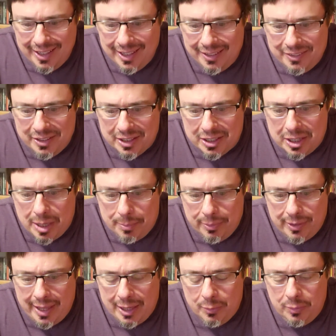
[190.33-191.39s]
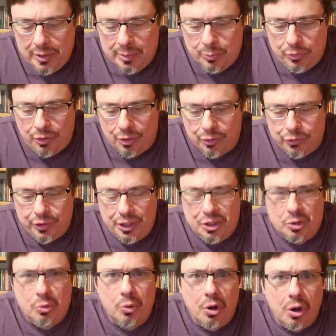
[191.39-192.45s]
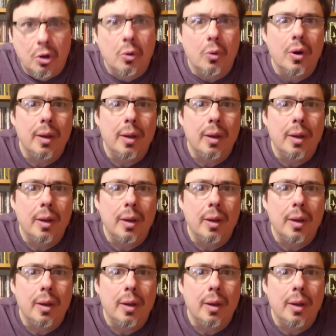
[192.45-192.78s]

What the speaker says: And then a couple of Hank Williams songs in a row.